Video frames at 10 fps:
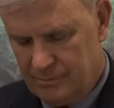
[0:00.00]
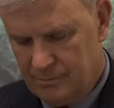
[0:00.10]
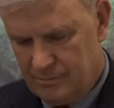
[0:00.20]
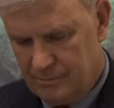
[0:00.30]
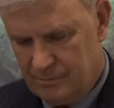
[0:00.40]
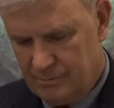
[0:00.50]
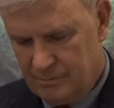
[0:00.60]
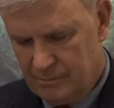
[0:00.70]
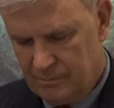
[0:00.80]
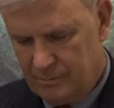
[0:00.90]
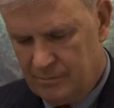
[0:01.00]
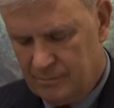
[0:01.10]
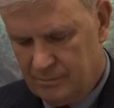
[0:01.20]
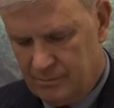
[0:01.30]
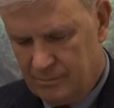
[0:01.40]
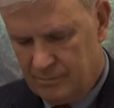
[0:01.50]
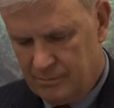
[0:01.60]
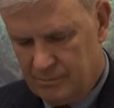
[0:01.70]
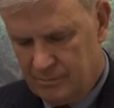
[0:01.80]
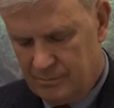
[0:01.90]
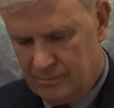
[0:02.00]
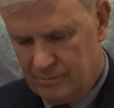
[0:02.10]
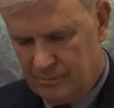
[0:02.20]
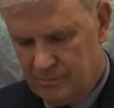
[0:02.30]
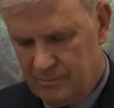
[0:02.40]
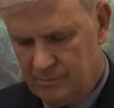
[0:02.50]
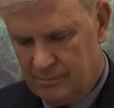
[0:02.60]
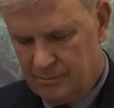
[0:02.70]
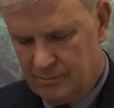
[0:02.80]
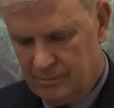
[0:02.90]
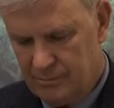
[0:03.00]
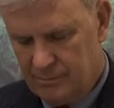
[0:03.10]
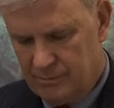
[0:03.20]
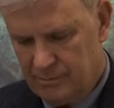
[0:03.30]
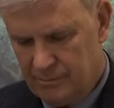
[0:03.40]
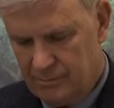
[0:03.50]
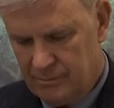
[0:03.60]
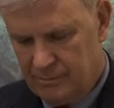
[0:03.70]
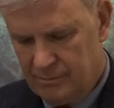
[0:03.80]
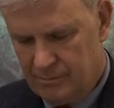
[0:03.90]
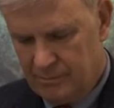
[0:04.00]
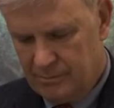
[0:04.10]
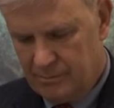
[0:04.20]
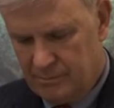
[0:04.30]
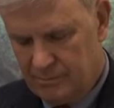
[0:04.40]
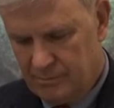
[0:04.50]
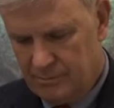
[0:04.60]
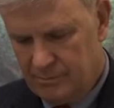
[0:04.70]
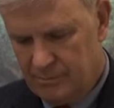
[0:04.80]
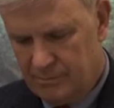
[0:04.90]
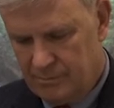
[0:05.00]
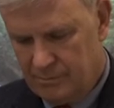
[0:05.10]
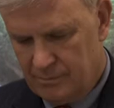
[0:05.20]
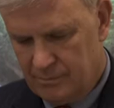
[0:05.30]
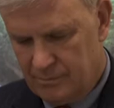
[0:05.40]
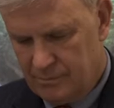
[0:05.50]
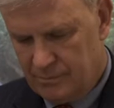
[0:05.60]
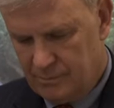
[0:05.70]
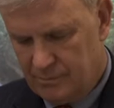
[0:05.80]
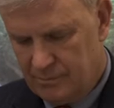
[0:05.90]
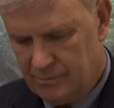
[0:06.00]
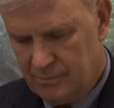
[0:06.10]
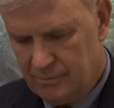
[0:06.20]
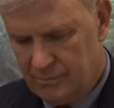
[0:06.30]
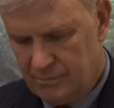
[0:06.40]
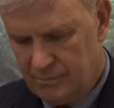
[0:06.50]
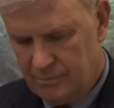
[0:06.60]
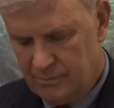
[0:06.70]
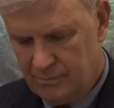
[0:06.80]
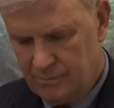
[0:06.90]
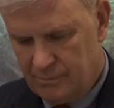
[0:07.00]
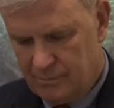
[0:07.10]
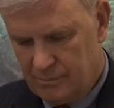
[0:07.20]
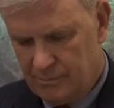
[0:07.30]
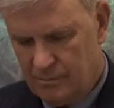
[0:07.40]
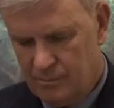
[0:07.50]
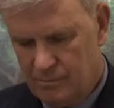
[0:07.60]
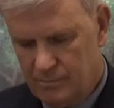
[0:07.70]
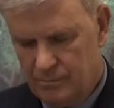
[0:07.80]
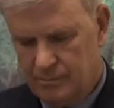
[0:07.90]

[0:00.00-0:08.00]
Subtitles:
This person isn't speaking.